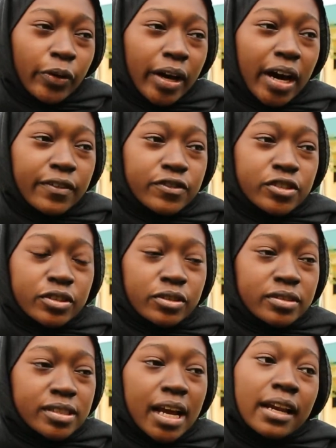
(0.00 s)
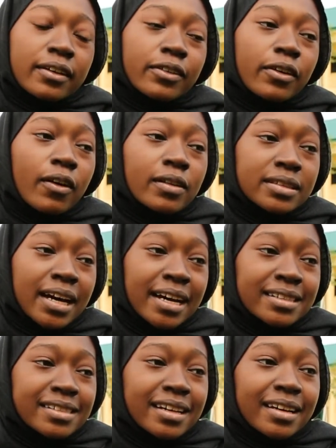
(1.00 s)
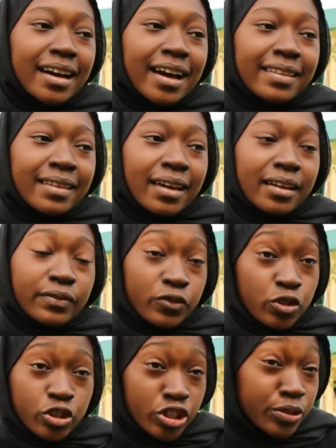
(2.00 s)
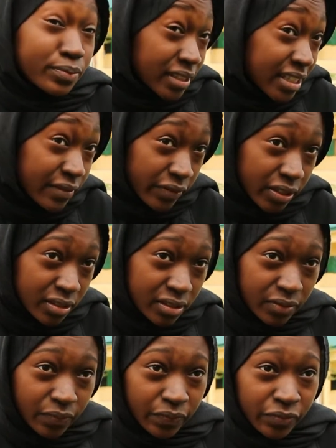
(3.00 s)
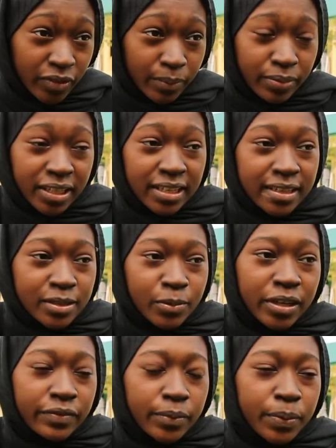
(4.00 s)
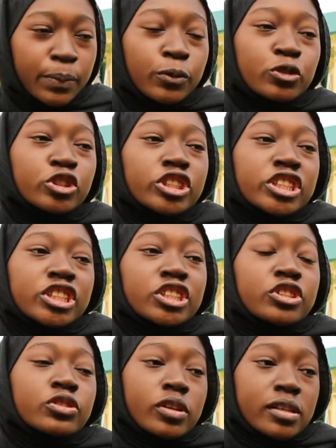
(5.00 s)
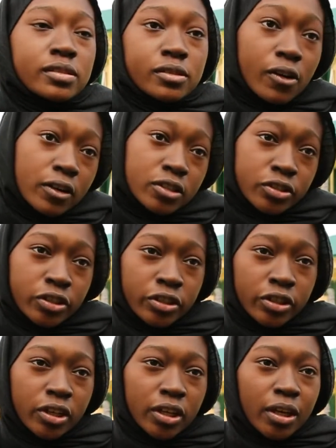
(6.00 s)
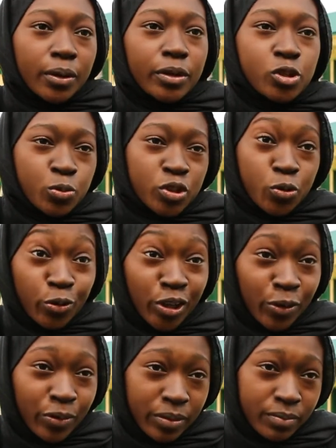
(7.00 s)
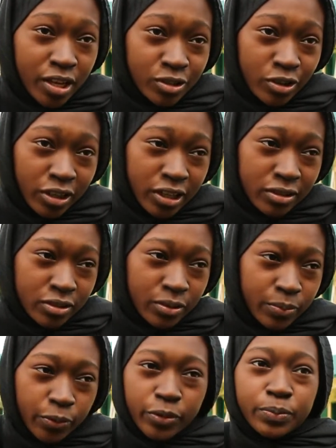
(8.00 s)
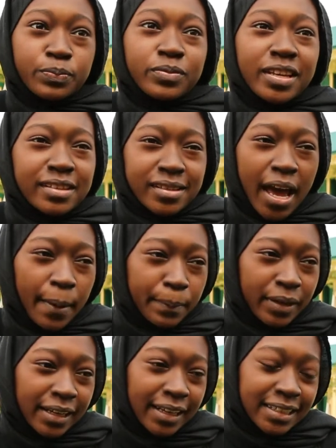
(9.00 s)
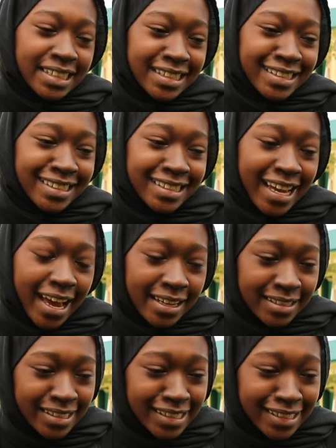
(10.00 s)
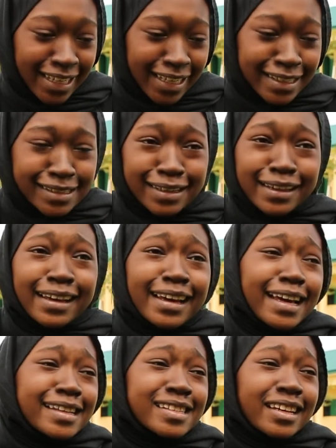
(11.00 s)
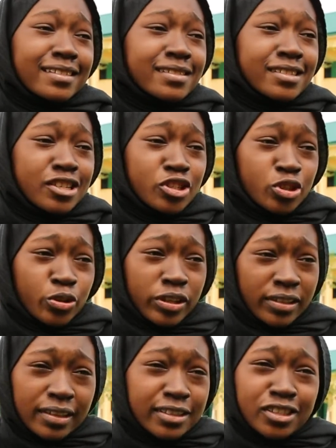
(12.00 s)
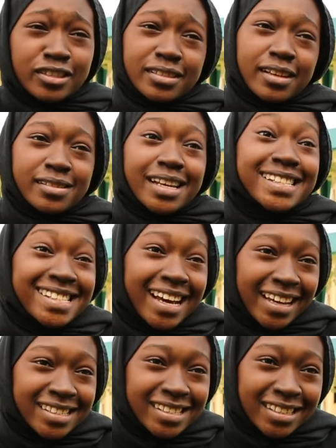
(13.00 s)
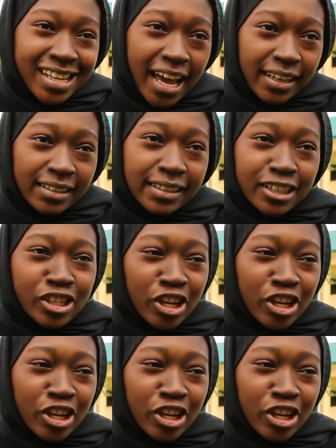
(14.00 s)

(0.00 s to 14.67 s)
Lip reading: After telling her all that, I think at first she didn't believe it, because whenever people she didn't trust talk to her, which was okay with me talking to her, but when things happen, like she has this, like, it's like a seizure, and then she starts anxiety attack, and then